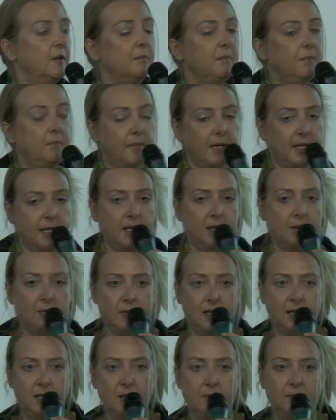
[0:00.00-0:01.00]
many,
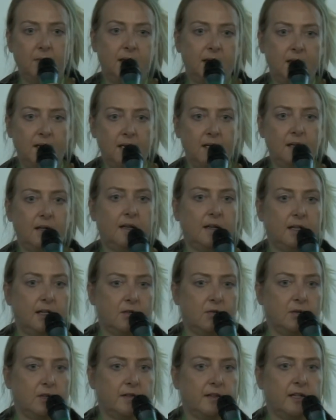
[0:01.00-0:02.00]
many, many
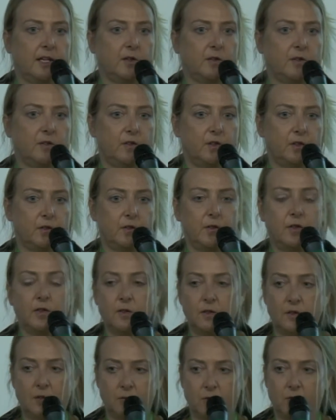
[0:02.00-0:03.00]
hundred thousands of
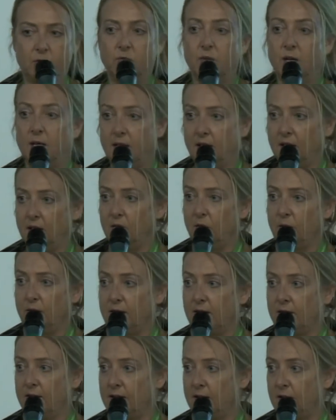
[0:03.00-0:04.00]
systems running on
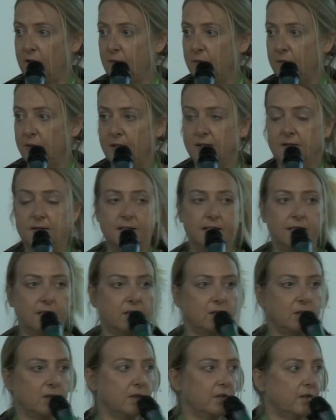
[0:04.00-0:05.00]
Red Hat Enterprise
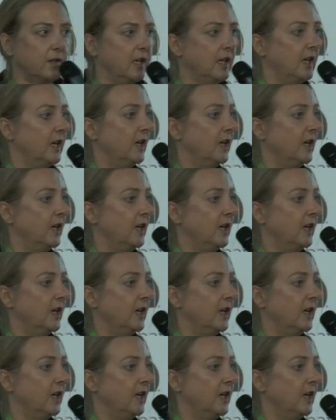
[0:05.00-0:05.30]
Linux,